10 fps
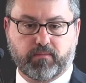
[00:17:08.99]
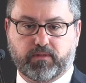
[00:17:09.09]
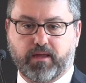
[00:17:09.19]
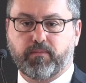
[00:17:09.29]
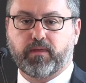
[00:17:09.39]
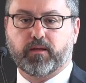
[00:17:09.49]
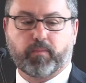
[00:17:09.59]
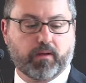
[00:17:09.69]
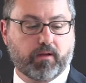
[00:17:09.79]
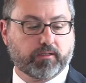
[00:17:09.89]
Same thing
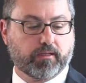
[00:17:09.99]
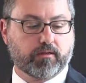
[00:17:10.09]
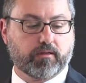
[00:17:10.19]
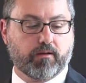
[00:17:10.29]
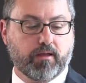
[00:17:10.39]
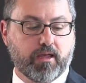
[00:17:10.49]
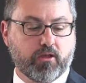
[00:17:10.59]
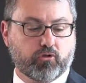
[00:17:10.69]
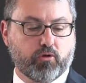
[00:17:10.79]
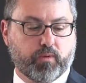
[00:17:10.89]
applies though. So
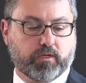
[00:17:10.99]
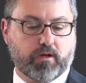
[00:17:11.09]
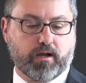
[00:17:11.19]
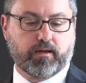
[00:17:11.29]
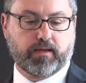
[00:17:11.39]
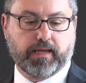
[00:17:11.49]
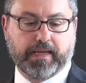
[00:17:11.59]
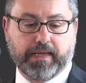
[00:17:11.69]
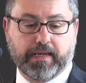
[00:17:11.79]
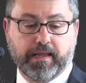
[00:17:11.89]
super excited to get
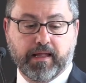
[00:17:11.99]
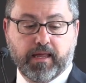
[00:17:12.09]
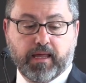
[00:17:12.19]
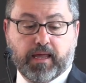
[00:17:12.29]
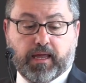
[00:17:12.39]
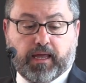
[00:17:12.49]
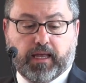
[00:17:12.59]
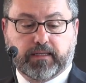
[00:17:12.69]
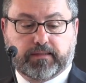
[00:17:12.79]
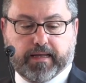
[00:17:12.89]
in
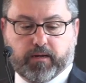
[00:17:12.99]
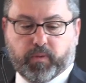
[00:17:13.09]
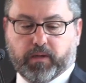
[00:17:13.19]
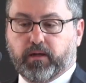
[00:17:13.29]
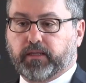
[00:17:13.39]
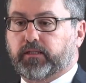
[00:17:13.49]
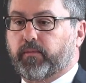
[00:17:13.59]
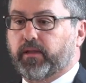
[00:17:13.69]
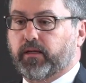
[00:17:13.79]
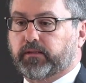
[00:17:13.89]
and start applying some
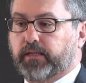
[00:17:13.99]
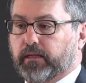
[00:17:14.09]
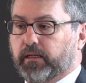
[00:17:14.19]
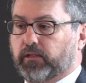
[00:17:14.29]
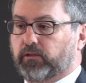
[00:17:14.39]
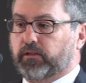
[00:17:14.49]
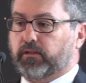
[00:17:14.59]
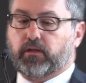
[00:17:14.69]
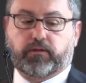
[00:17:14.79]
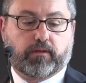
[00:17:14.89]
of those techniques
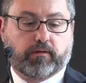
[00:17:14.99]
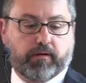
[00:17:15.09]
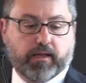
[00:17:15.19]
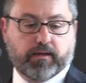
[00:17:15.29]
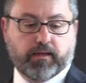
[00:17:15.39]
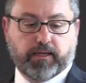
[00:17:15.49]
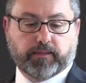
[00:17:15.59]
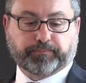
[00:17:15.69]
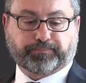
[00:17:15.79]
onto the ground here.